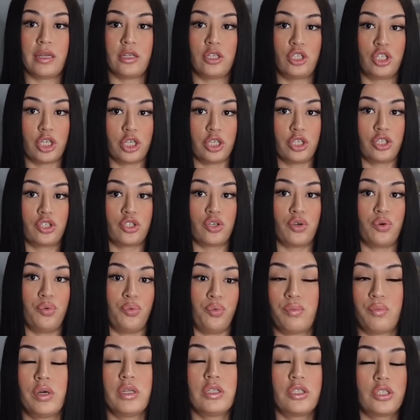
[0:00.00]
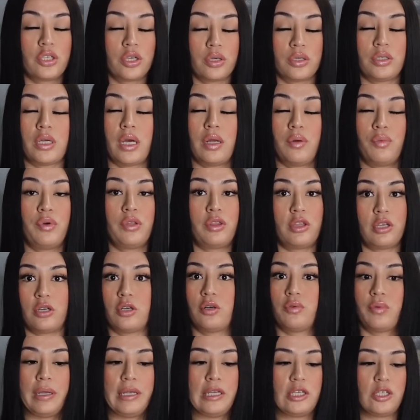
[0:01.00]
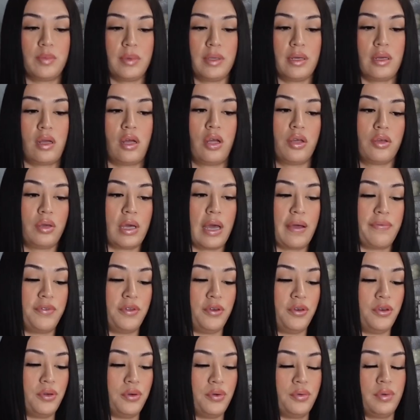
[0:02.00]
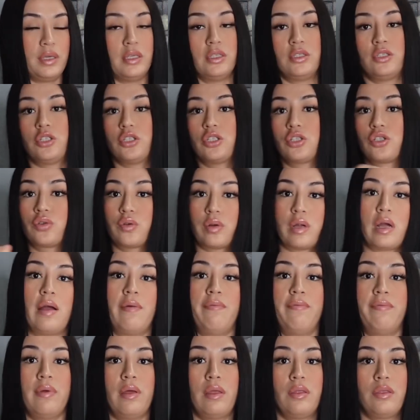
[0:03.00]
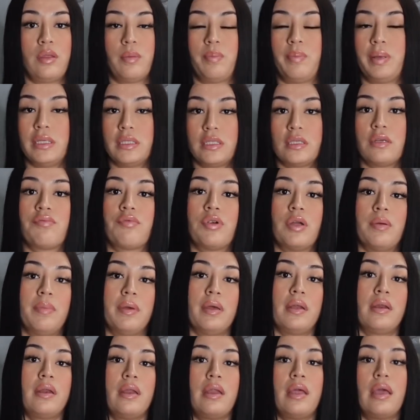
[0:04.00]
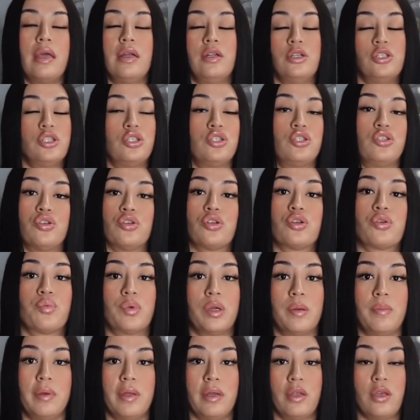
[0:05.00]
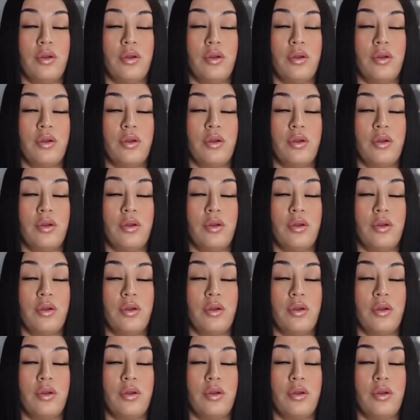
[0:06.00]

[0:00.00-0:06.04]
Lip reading: just so once you're done with your arrangement, all you have to do is just grab the piece of ribbon and just do your ribbon.